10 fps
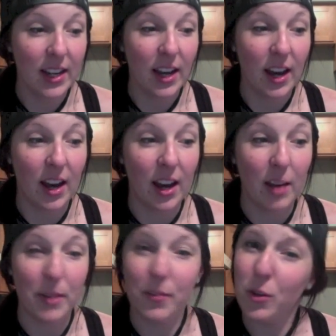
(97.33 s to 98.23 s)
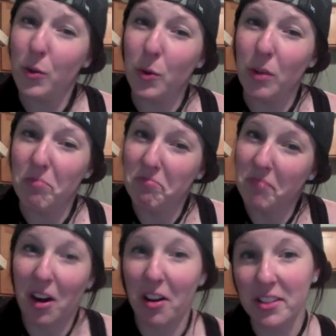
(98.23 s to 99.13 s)
if you
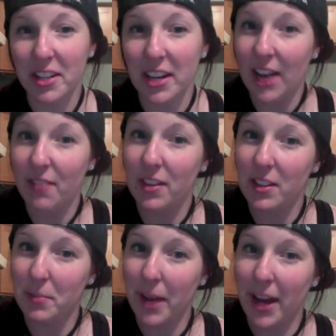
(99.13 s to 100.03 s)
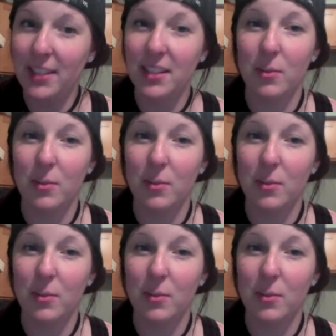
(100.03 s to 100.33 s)
all of a sudden have this mask